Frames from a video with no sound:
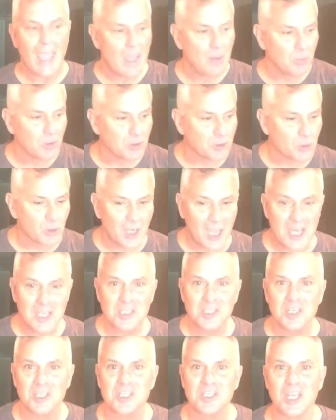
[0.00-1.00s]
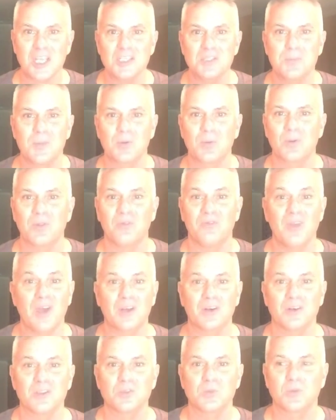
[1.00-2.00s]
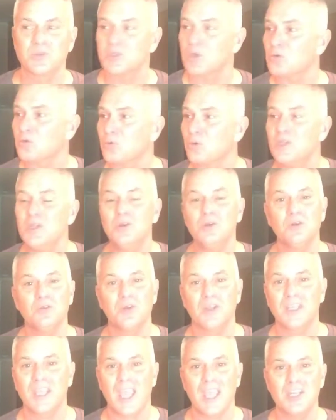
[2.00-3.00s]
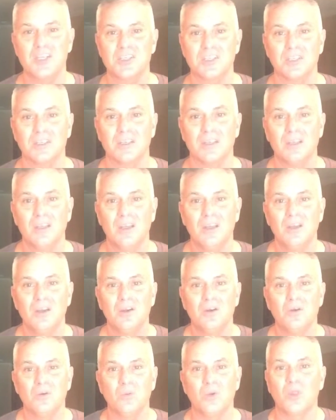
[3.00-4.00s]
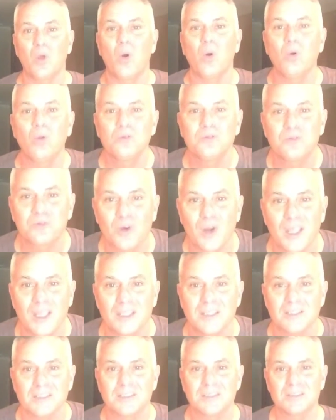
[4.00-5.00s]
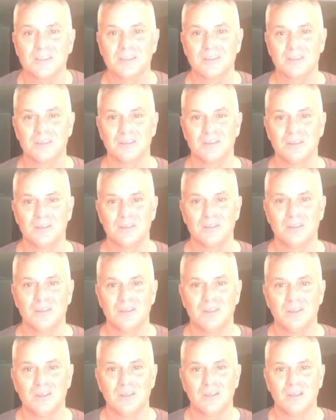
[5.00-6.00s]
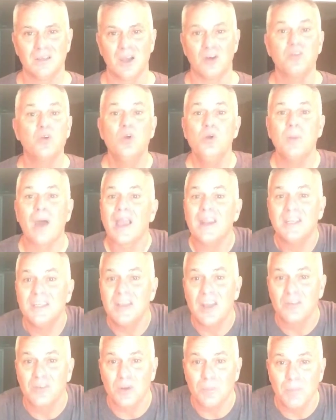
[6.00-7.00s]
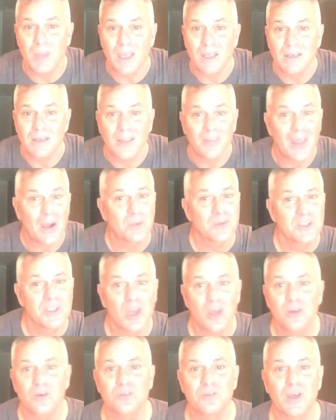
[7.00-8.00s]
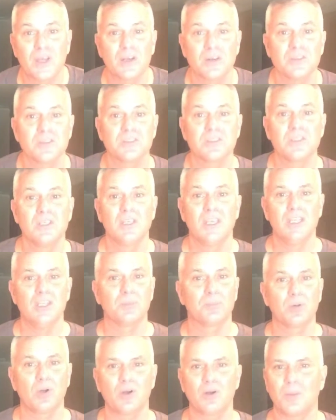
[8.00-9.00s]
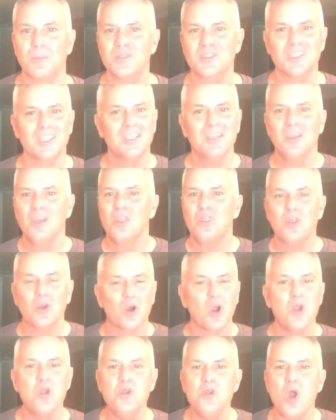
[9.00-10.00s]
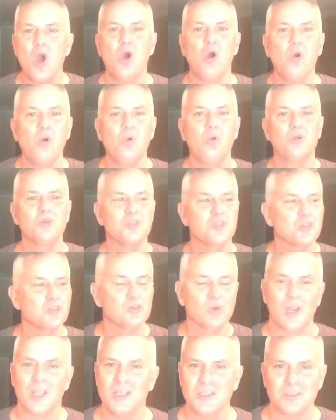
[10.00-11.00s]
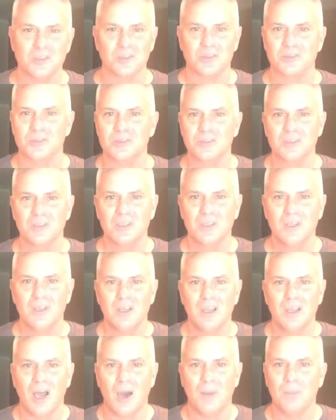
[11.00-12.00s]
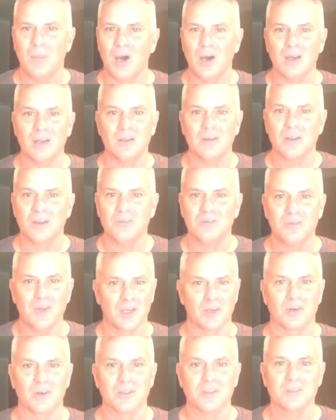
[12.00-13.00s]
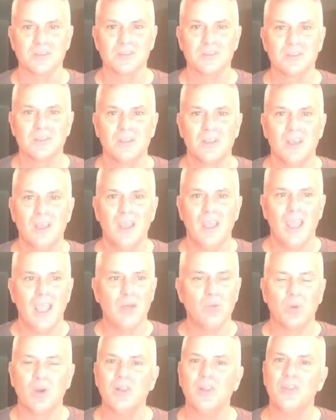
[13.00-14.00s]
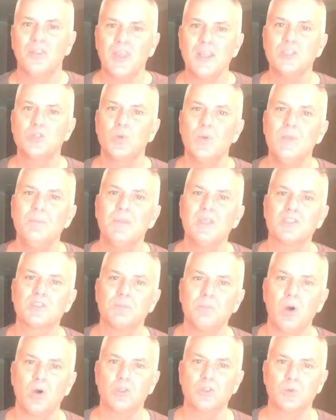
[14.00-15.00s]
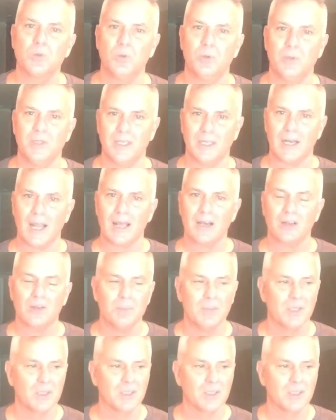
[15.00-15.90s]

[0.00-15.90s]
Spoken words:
And with the creation of Shakespeare with Veterans was a reunification with old friends of whom I had never met. And that was the other veterans in the program. You see, there are no strangers among veterans. And one of the things we miss most when we get out of the